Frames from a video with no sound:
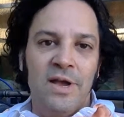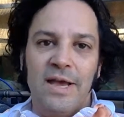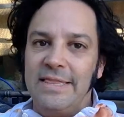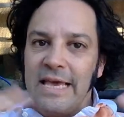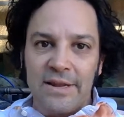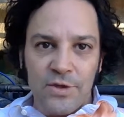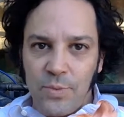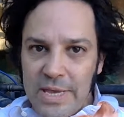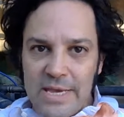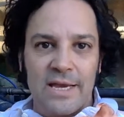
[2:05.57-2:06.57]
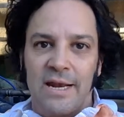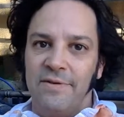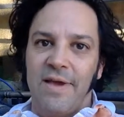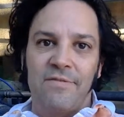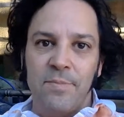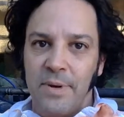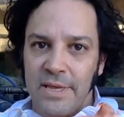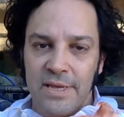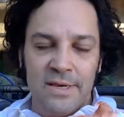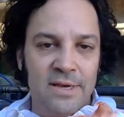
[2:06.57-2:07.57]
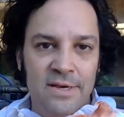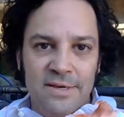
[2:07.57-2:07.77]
at the end of the week, kind of everybody